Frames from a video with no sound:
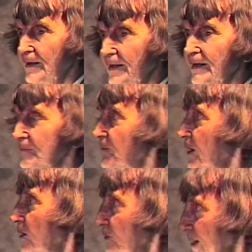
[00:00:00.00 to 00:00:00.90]
Yeah,
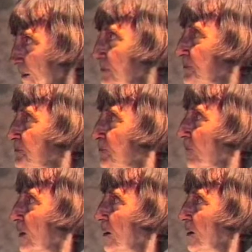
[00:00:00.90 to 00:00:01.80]
okay.
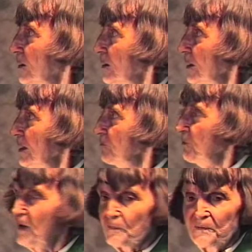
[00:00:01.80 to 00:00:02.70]
And we
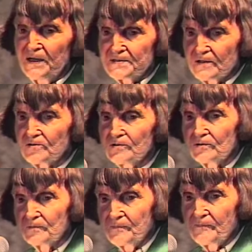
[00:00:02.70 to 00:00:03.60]
make pizza
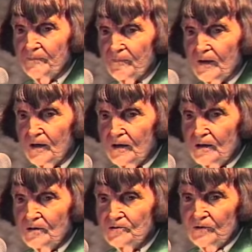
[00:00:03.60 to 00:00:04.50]
too.
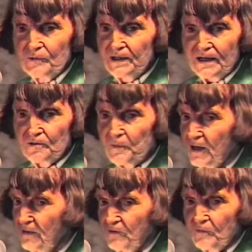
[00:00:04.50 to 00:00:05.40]
So we're not
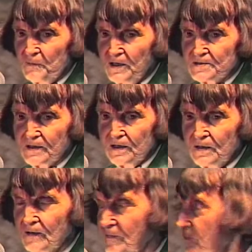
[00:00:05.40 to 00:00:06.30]
depriving you of pizza
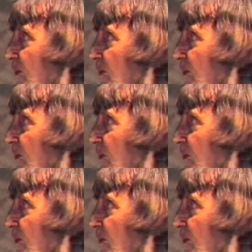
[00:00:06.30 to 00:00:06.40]
either.